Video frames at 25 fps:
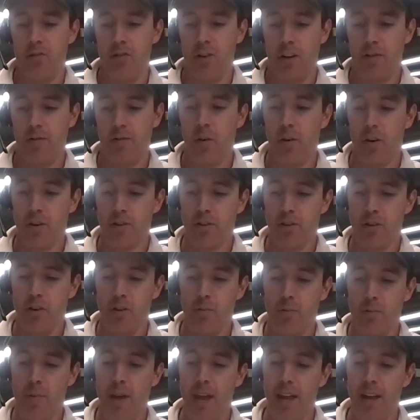focus on your
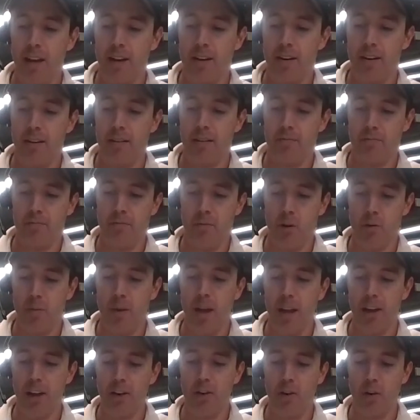main
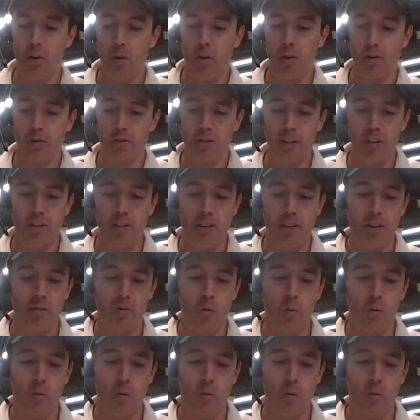goals, and then